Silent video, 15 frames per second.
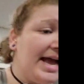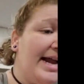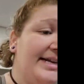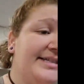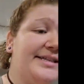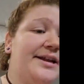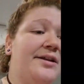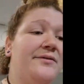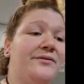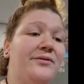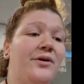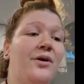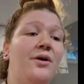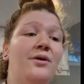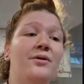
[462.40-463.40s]
Instead of
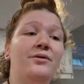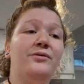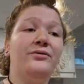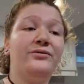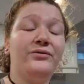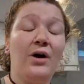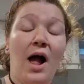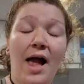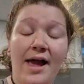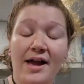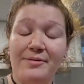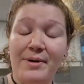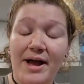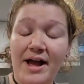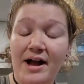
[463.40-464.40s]

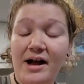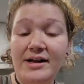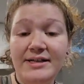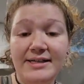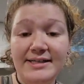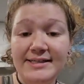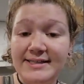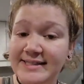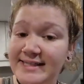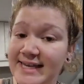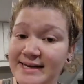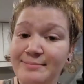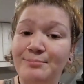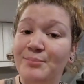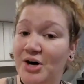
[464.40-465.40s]
frying my onions
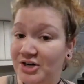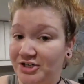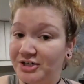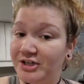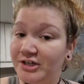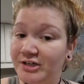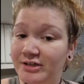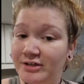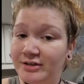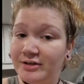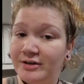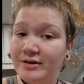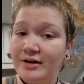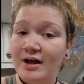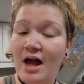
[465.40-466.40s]
in butter,
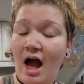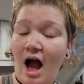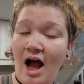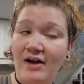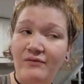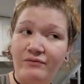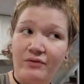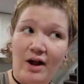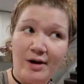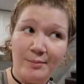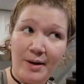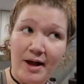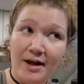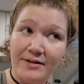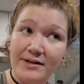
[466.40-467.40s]
I fried
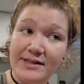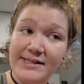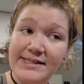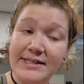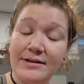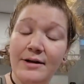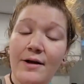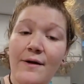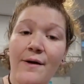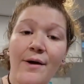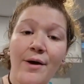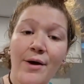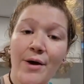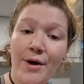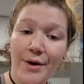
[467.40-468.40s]
my onions in
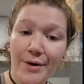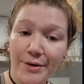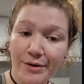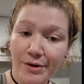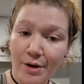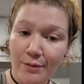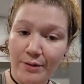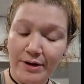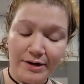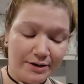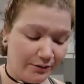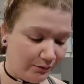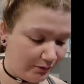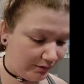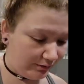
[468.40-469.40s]
coconut
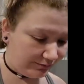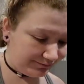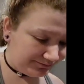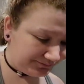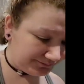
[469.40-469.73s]
oil.